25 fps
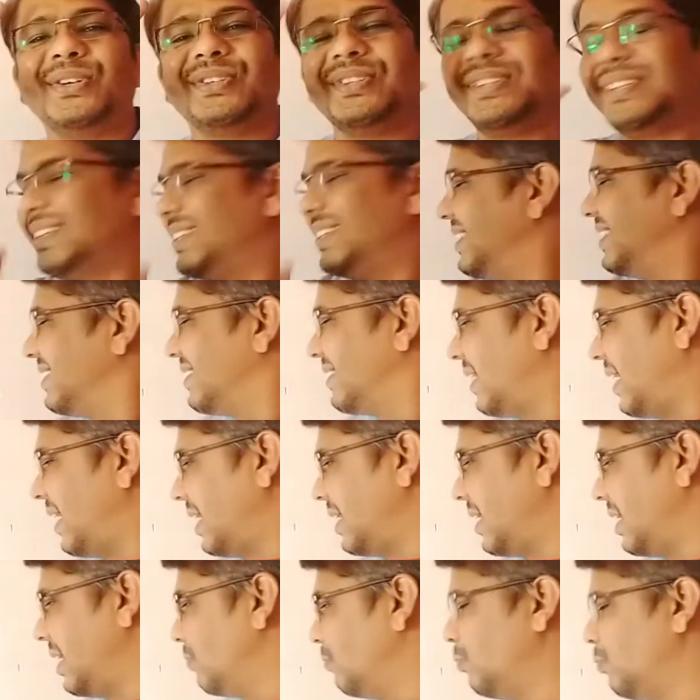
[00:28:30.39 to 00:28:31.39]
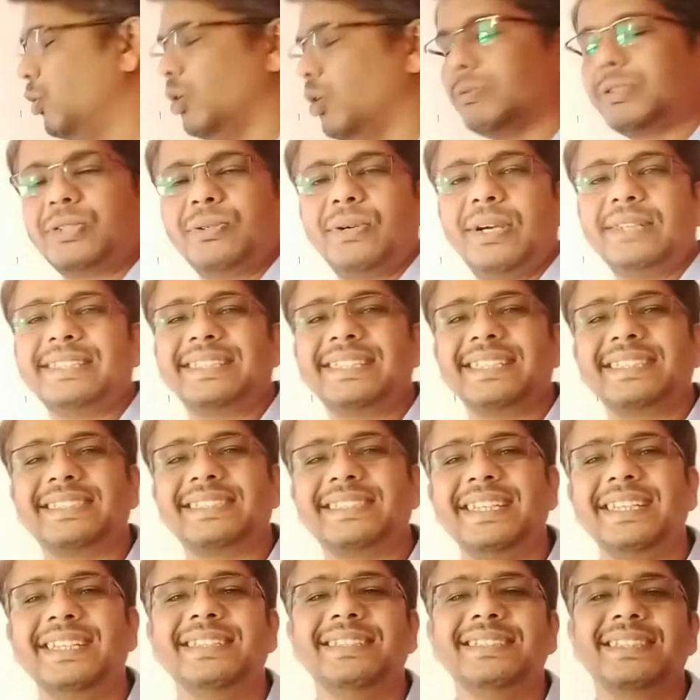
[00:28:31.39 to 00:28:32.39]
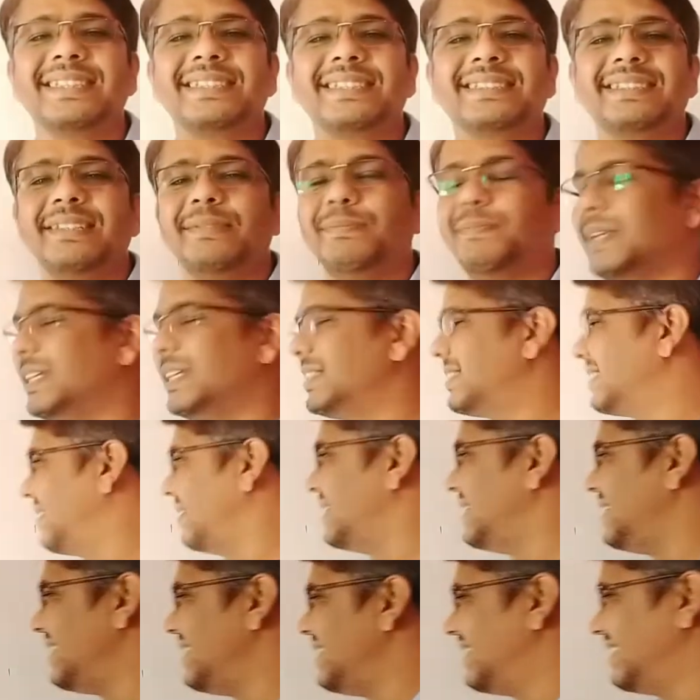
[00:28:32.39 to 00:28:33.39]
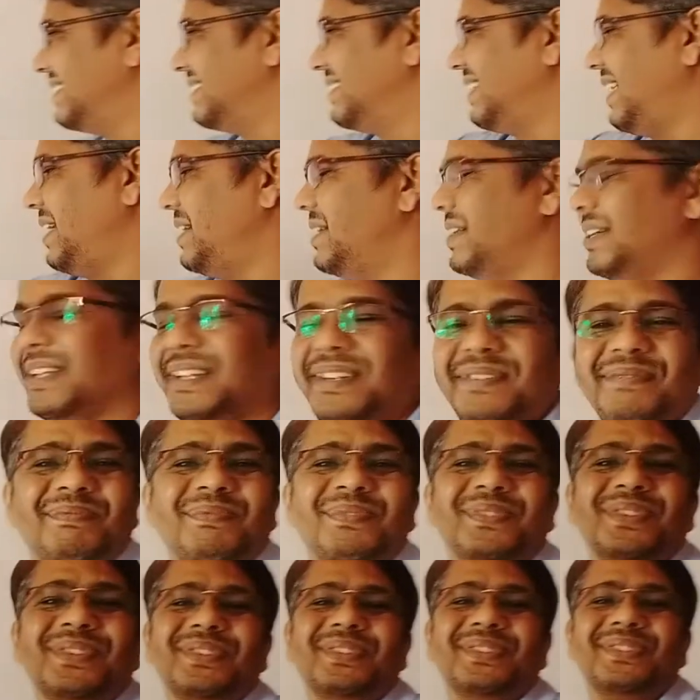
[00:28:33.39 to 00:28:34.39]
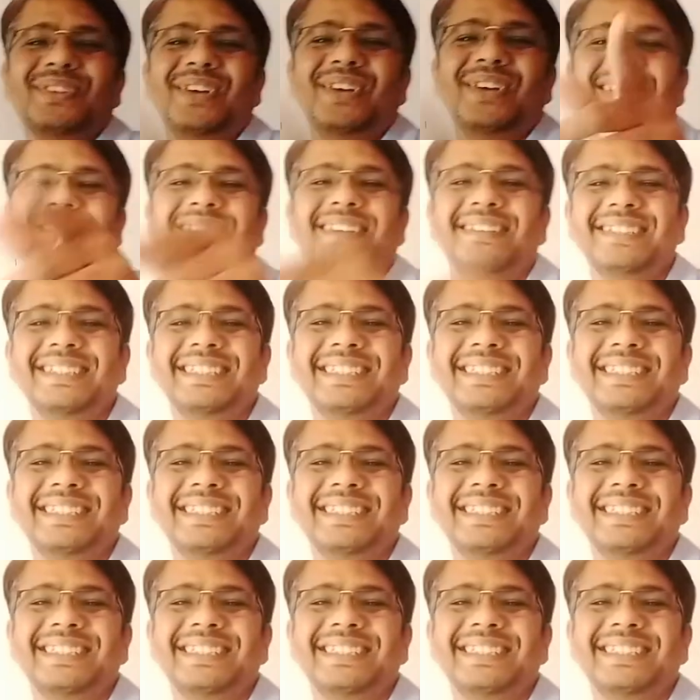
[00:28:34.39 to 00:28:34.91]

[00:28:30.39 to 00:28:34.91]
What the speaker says: 3 carry on. Again, 4 square 16. 16 plus 3, 19.